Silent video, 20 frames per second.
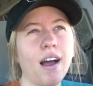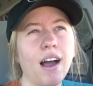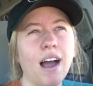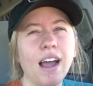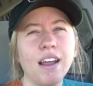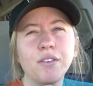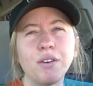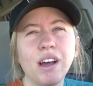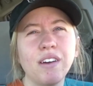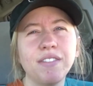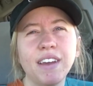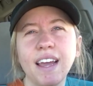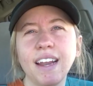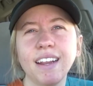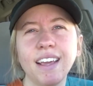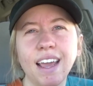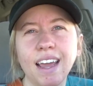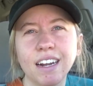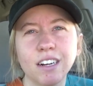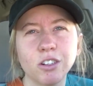I don't have
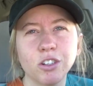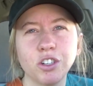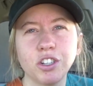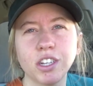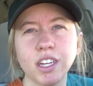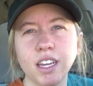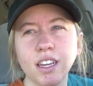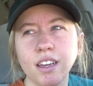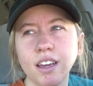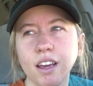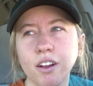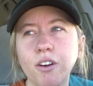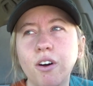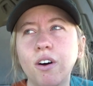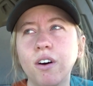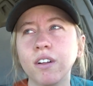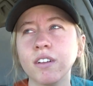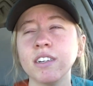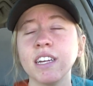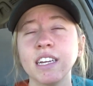any energy at
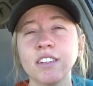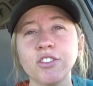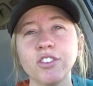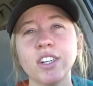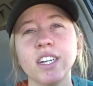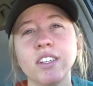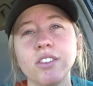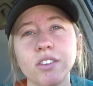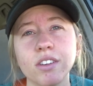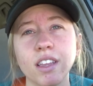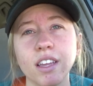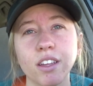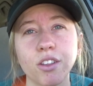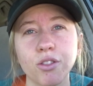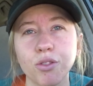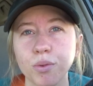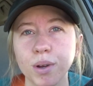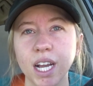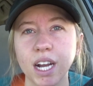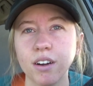all. Yesterday I took like a
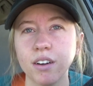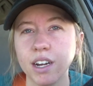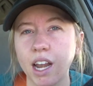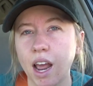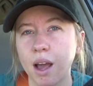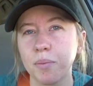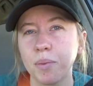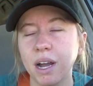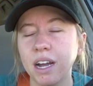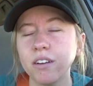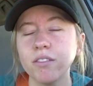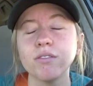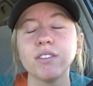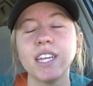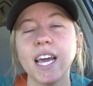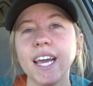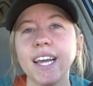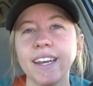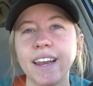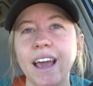3-hour nap. I don't
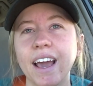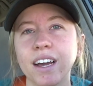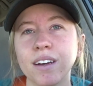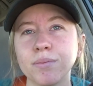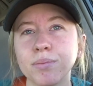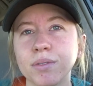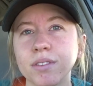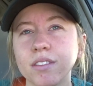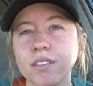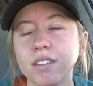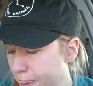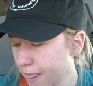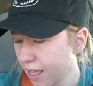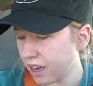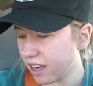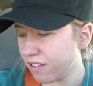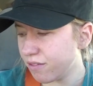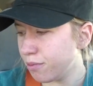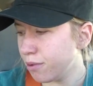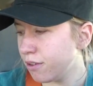take naps, and
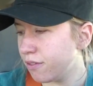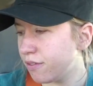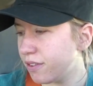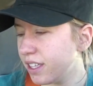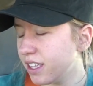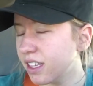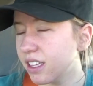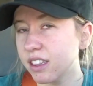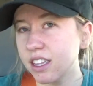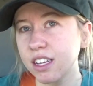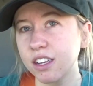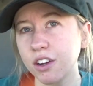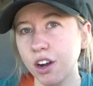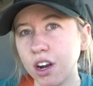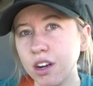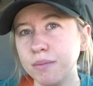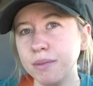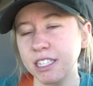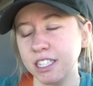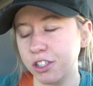I've been feeling like
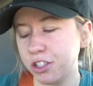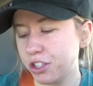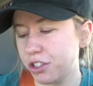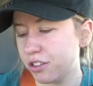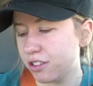garbage.